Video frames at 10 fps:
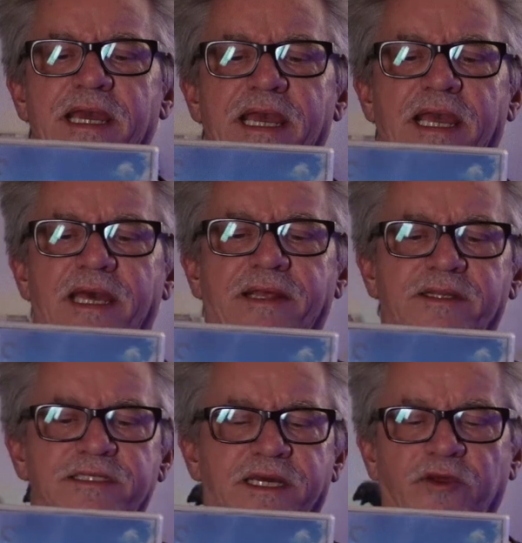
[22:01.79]
and
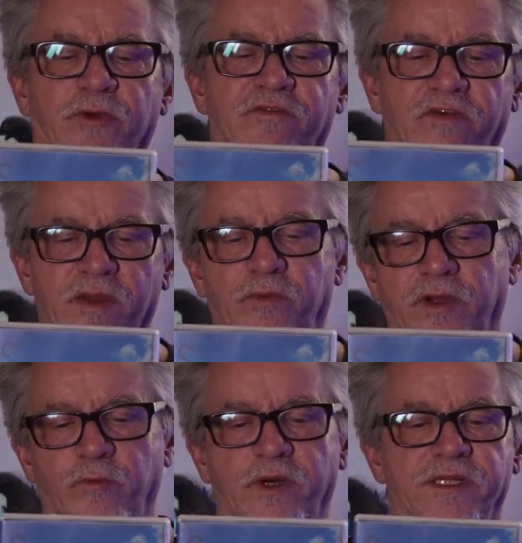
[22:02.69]
it's got a great
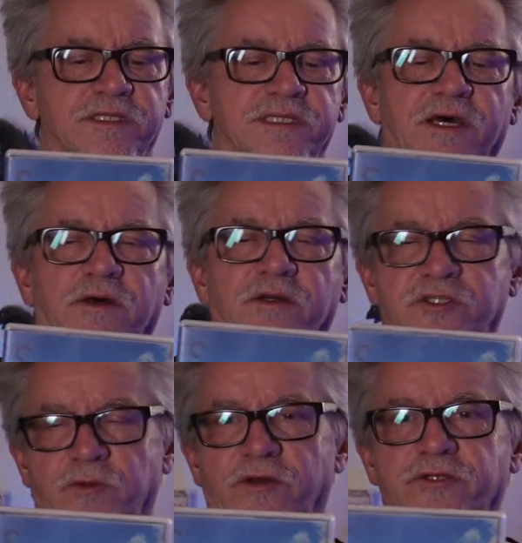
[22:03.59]
5.1
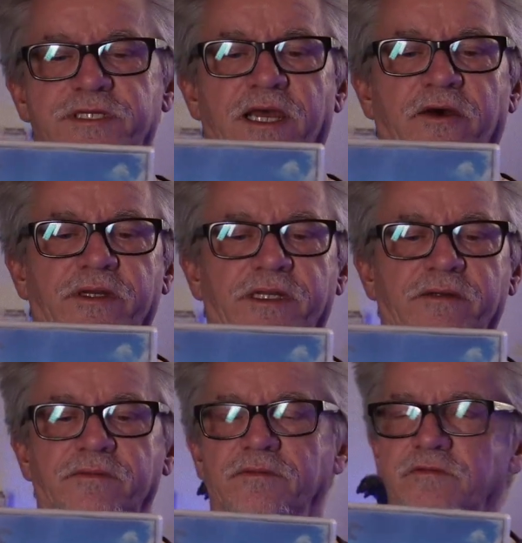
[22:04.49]
surround sound
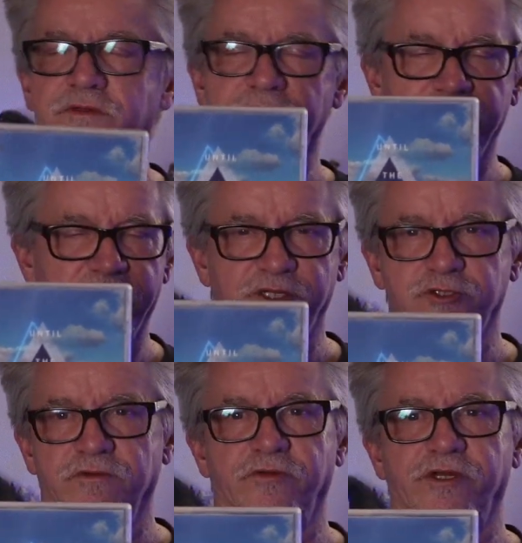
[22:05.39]
and
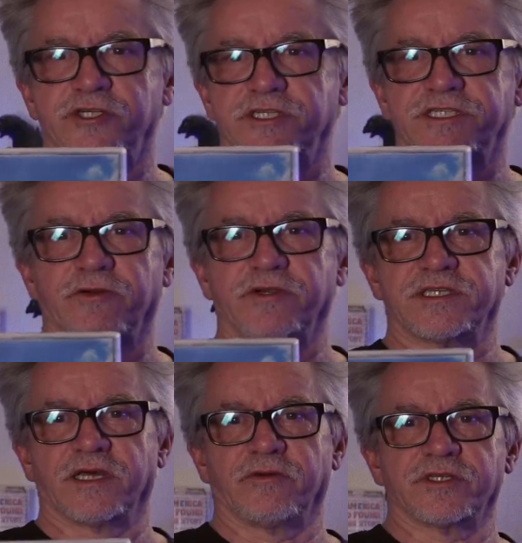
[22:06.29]
extra footage, etc.,
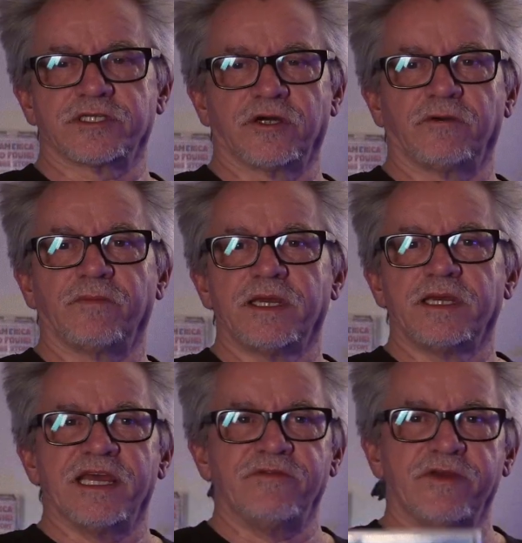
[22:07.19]
etc. So
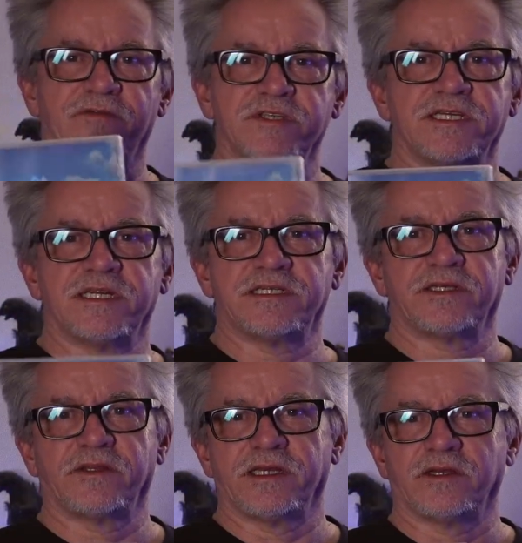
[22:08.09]
if you haven't seen
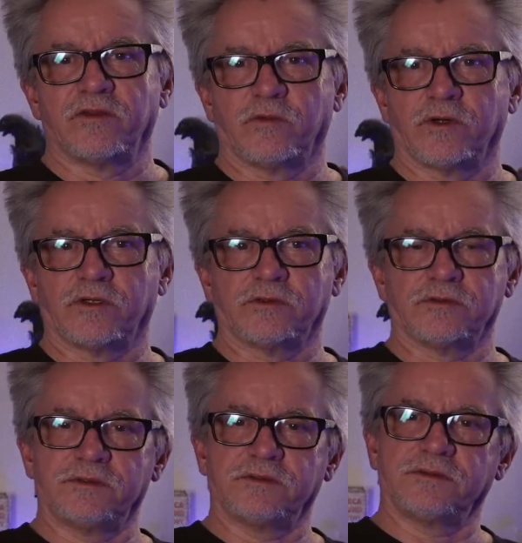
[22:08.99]
Until the End of the World,
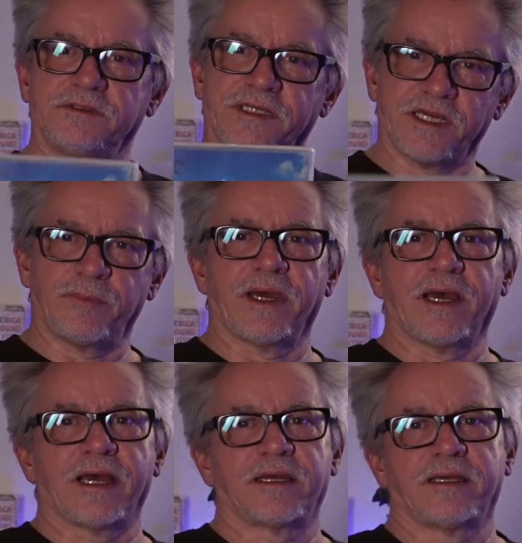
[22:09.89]
kick
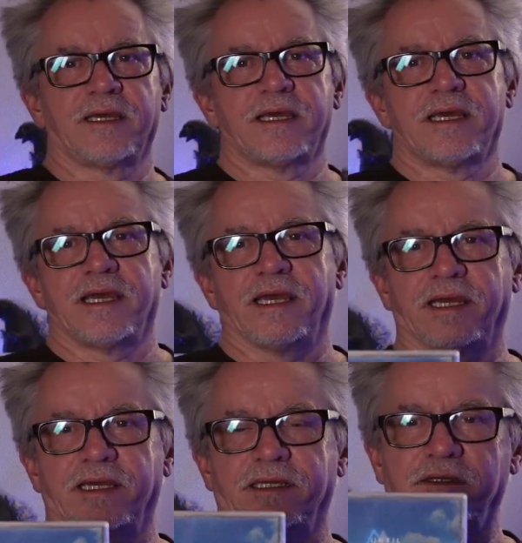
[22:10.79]
back
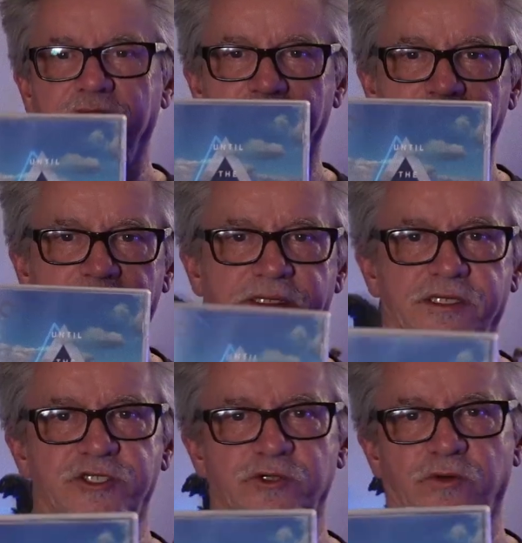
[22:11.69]
and
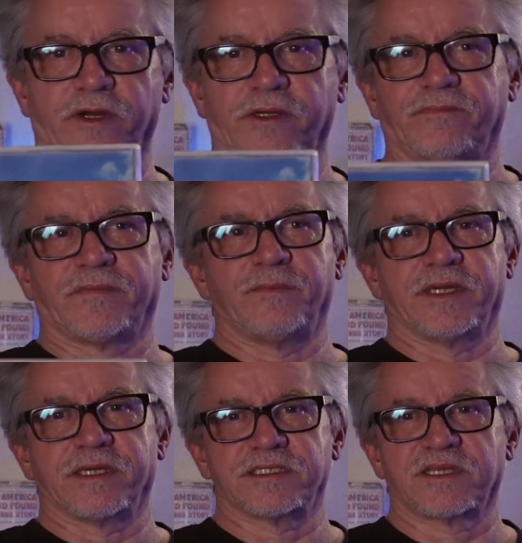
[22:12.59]
enjoy,
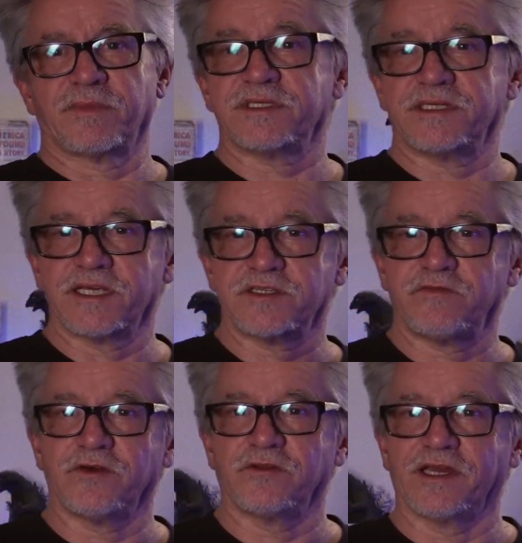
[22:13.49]
because sometimes it does
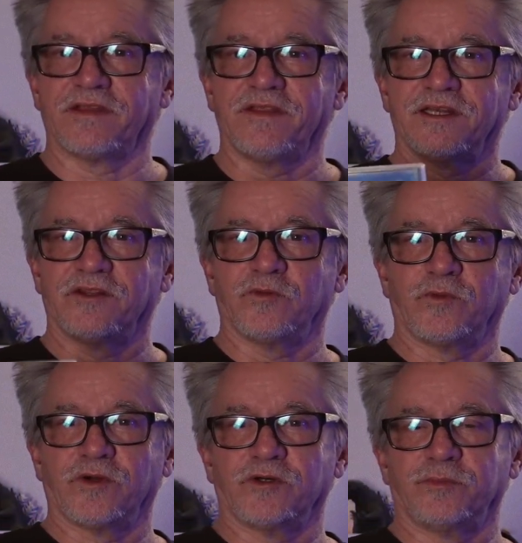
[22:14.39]
feel like the end of the
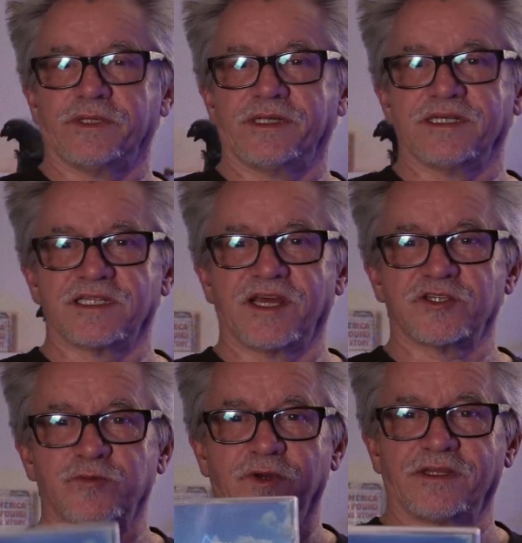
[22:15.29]
world, but as long
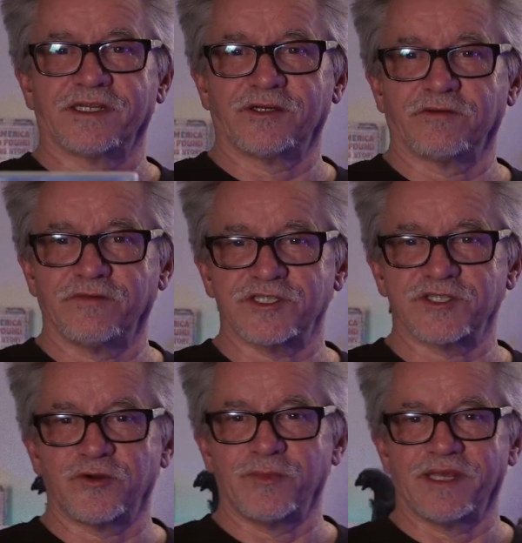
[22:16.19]
as we're collecting our
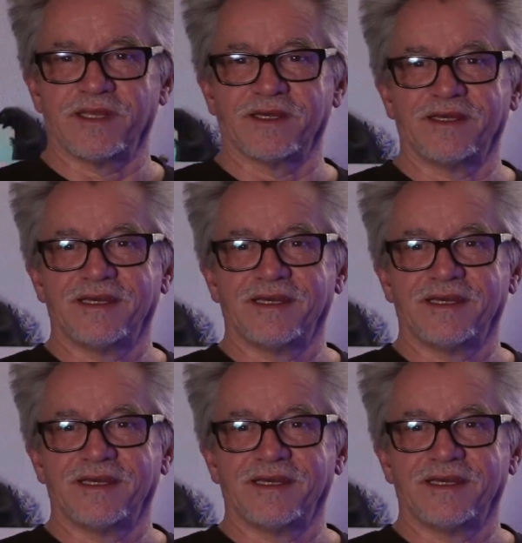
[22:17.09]
physical media,